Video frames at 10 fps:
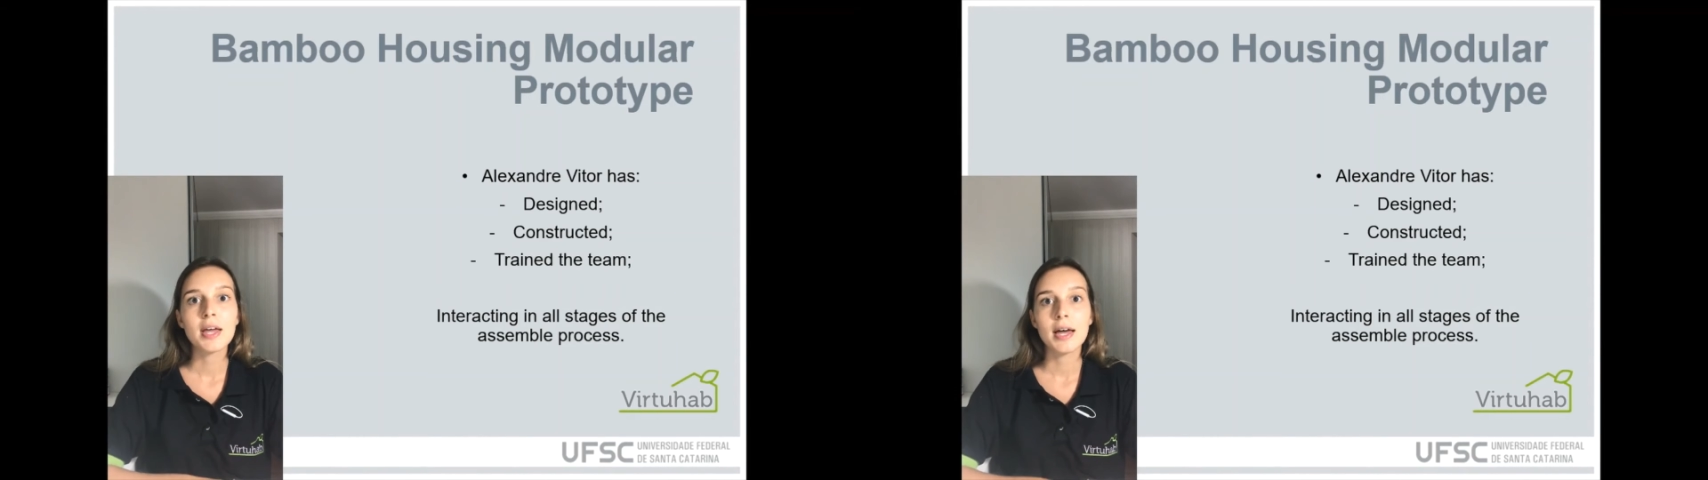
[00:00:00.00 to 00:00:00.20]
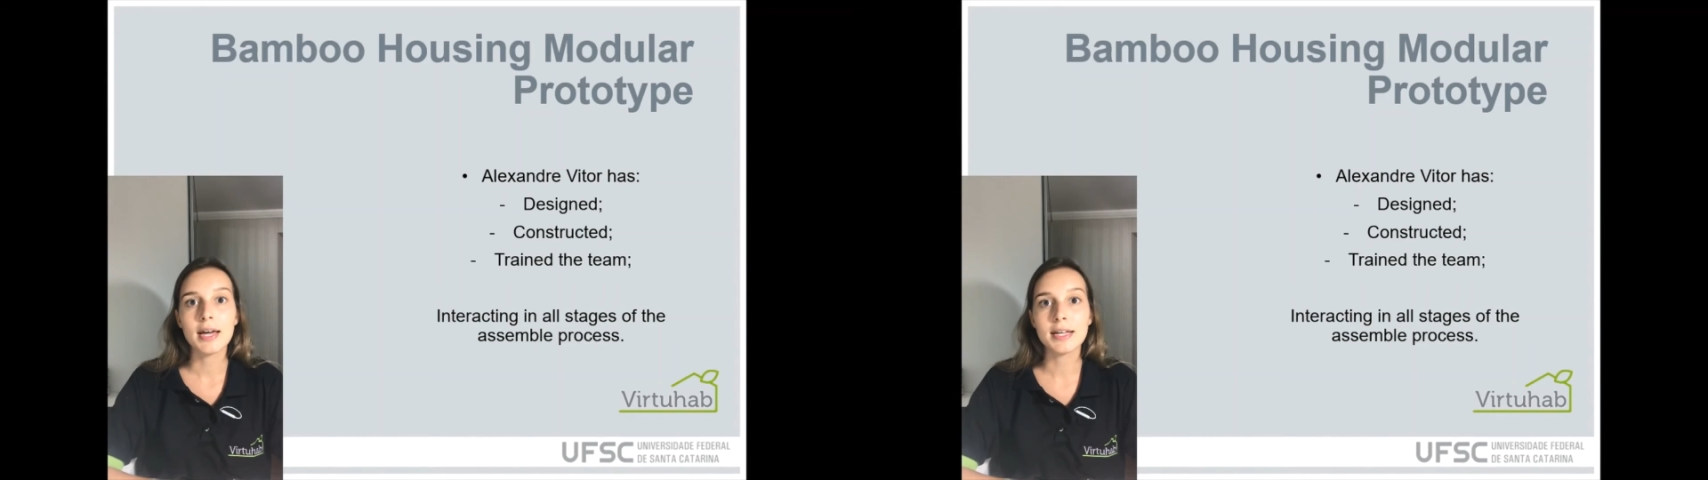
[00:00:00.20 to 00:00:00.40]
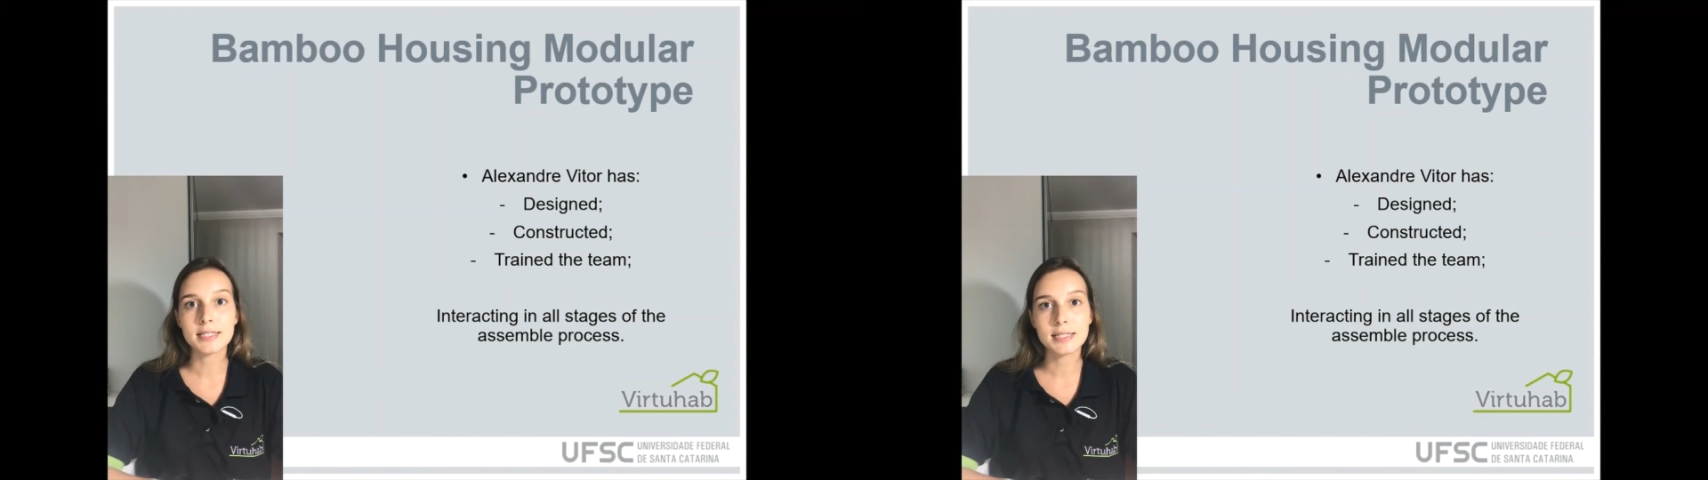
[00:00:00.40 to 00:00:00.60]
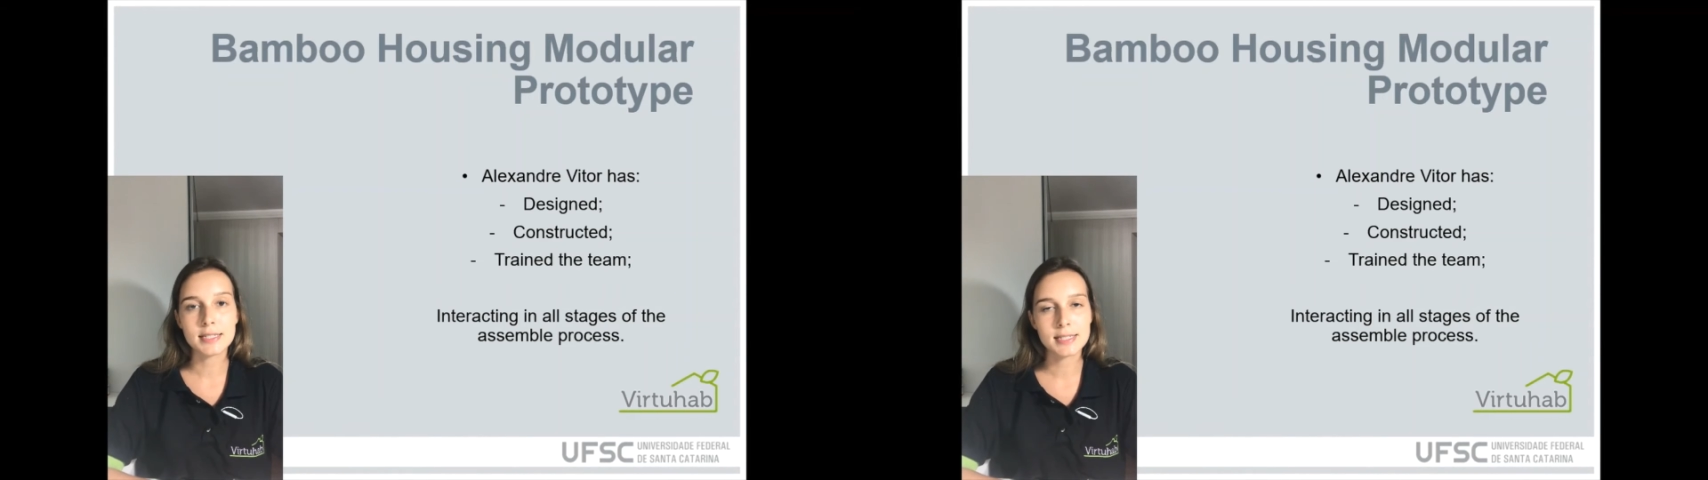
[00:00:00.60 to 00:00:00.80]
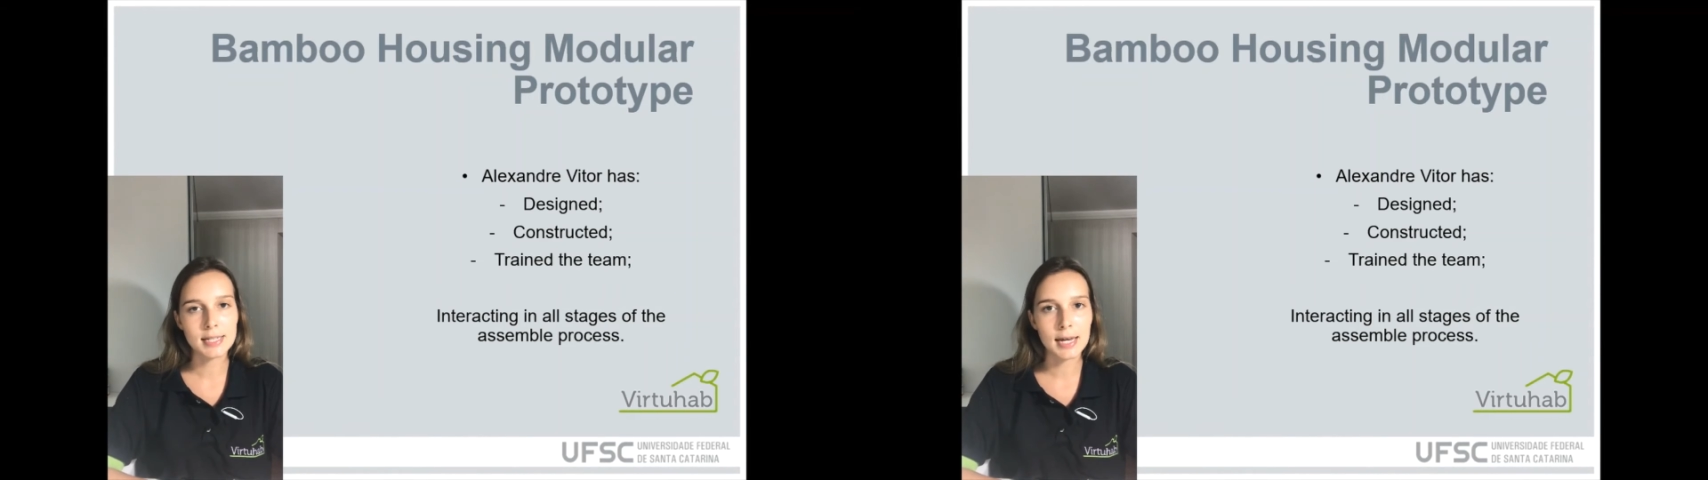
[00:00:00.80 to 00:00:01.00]
has
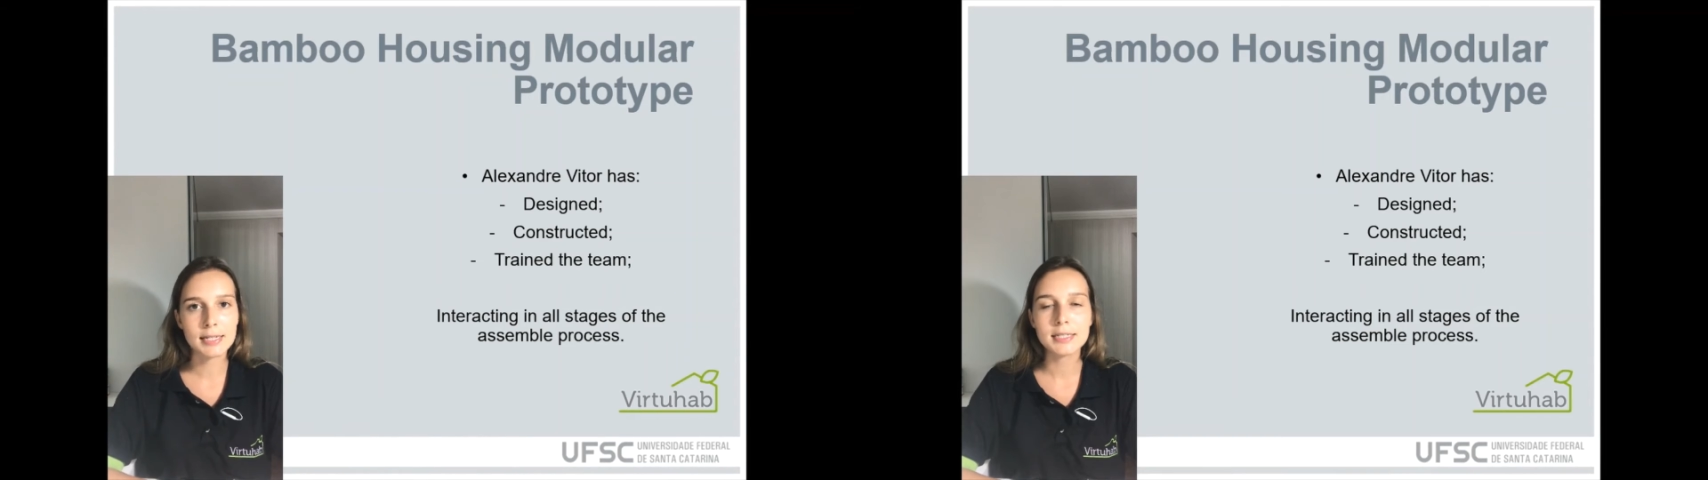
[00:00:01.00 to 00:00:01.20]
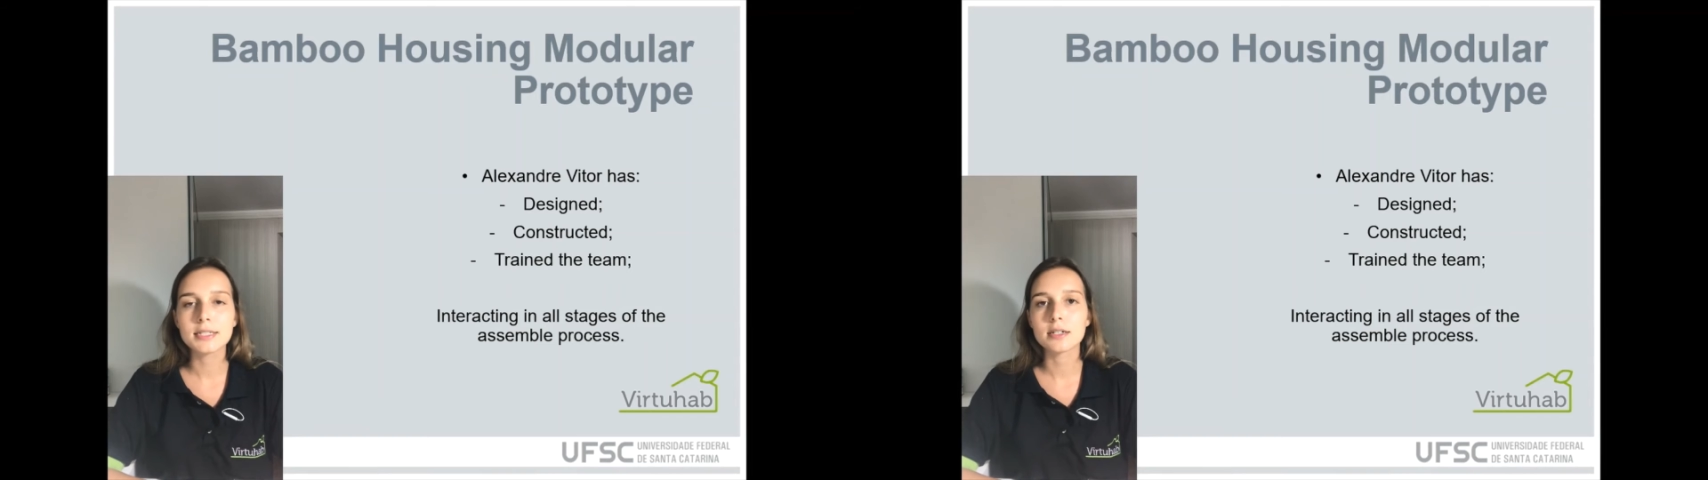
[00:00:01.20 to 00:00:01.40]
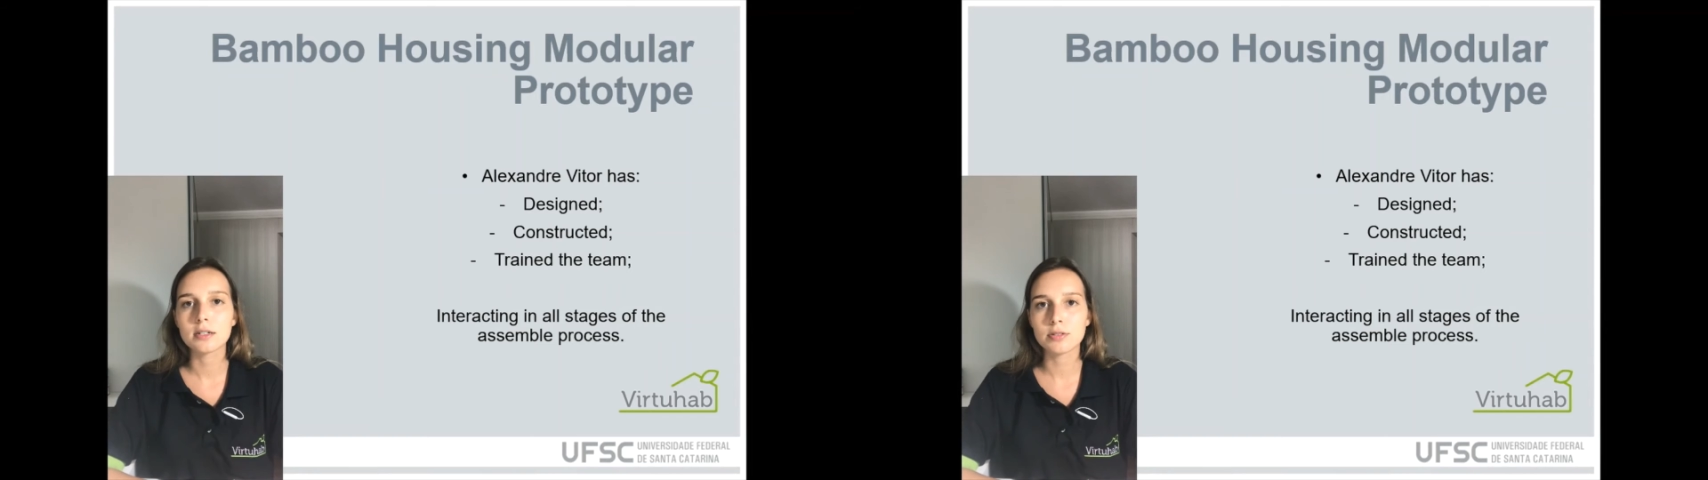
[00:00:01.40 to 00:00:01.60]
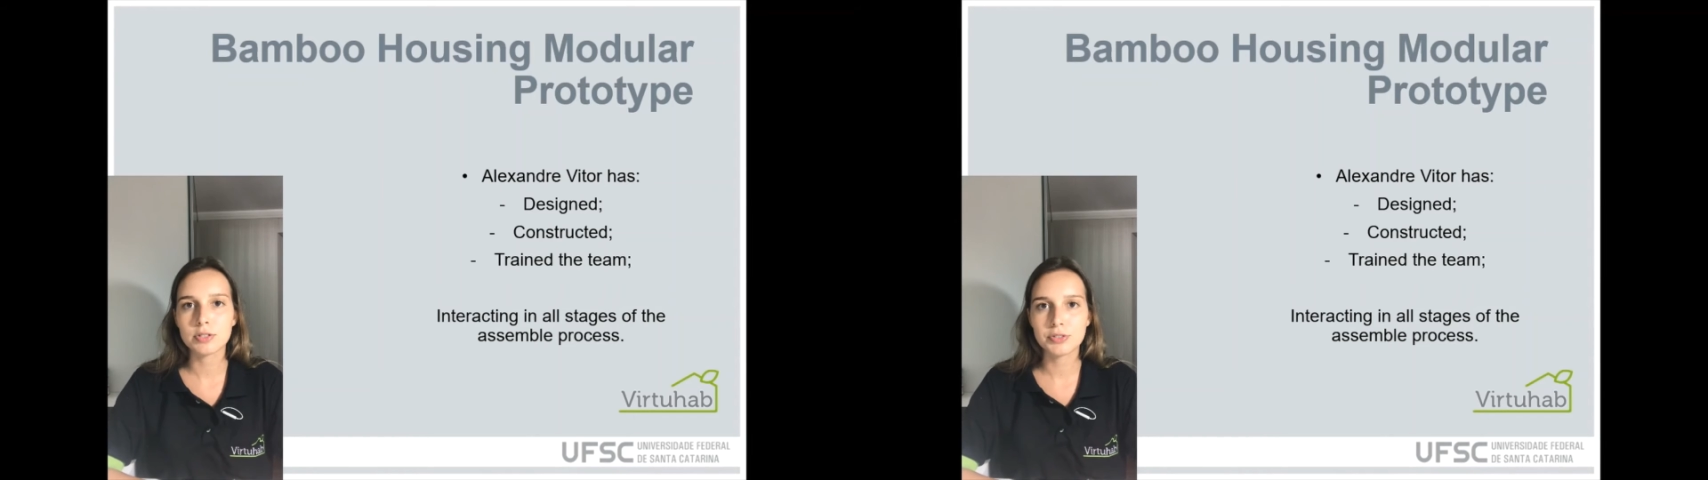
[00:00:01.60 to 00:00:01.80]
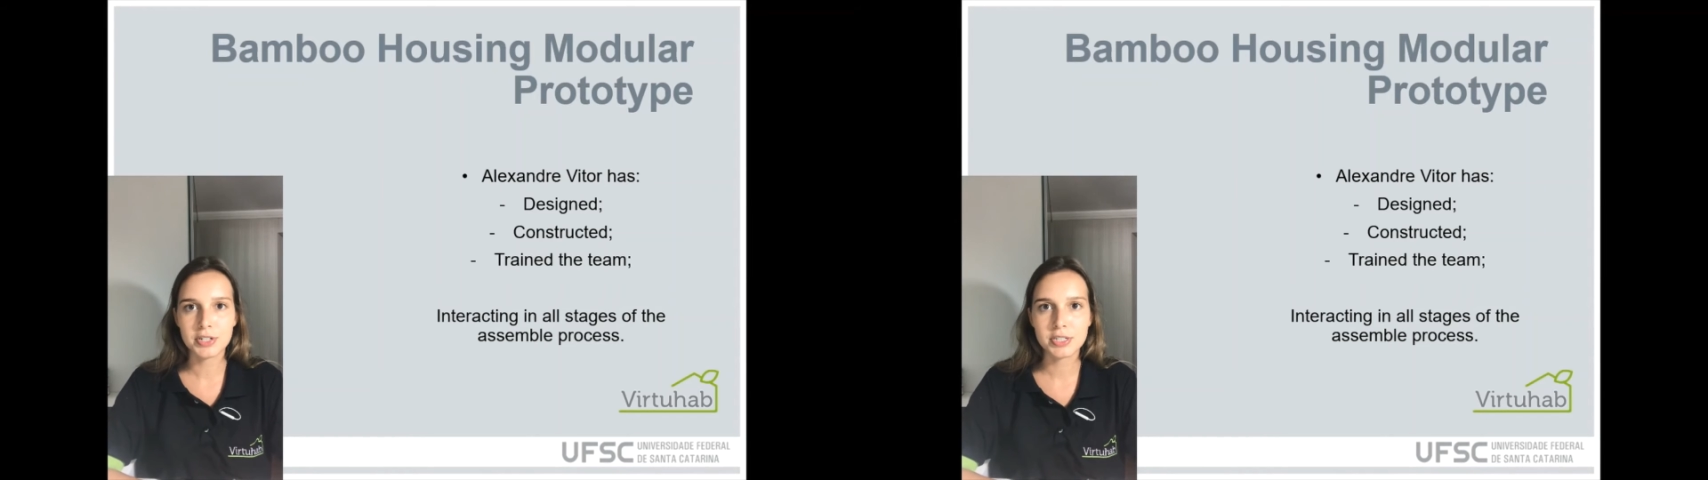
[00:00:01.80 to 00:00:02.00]
designed,
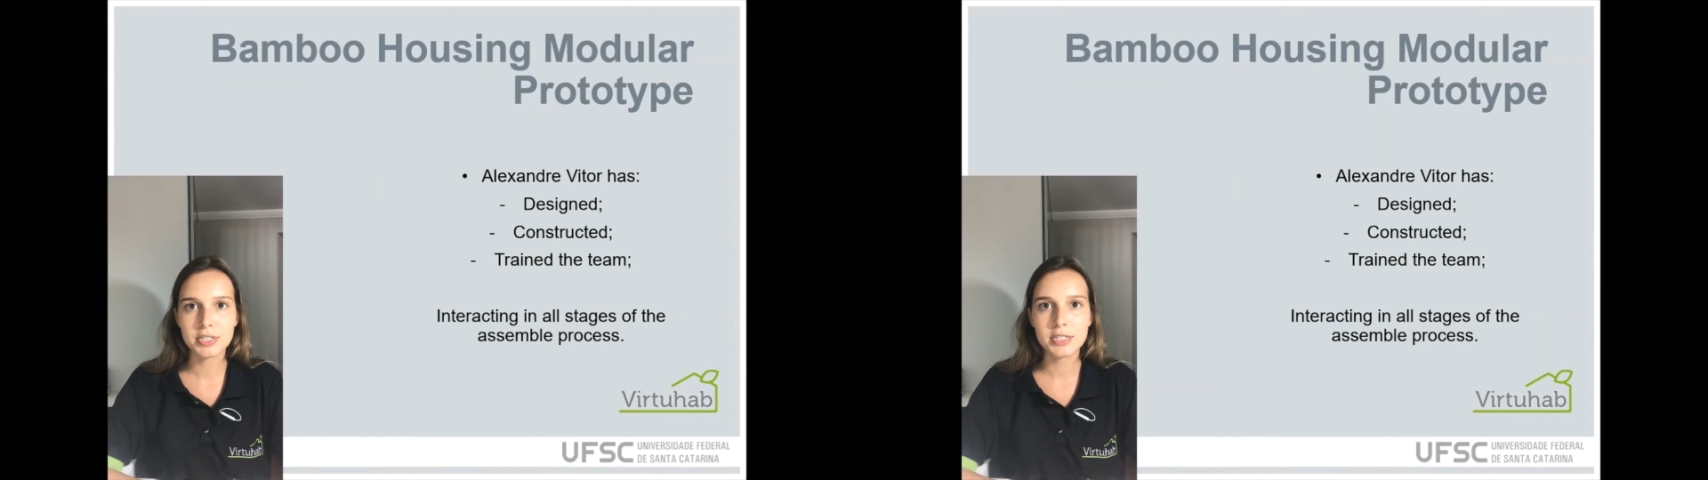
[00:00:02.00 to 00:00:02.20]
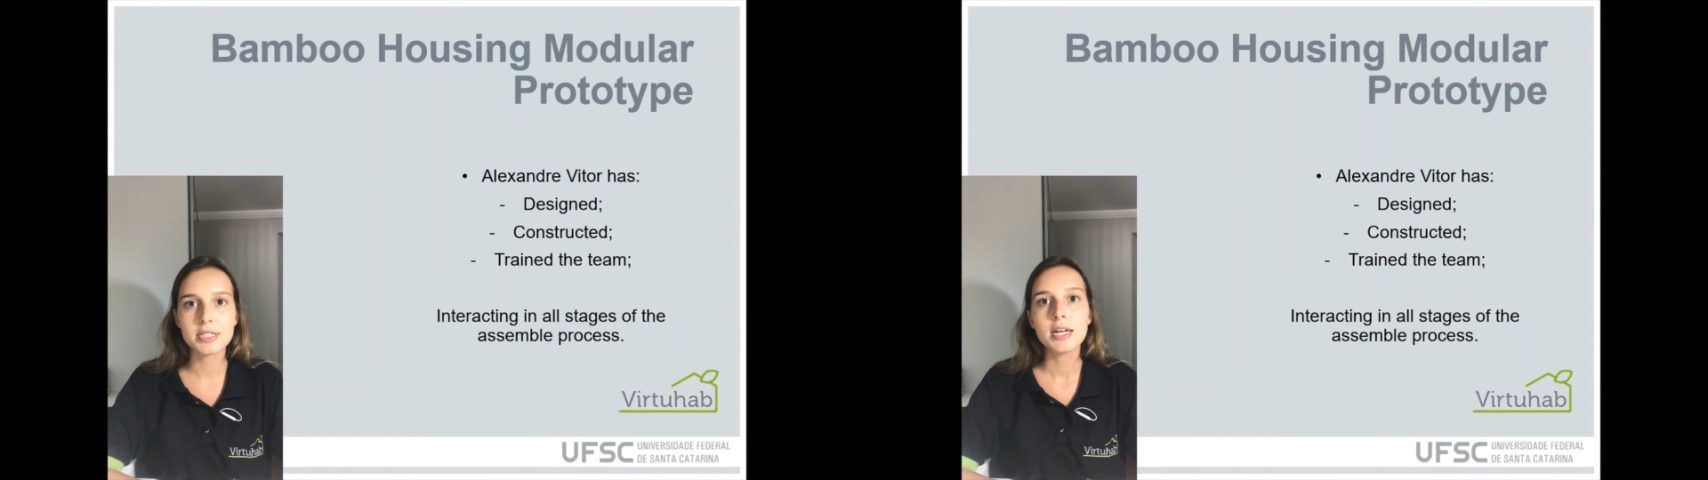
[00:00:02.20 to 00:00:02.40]
constructed,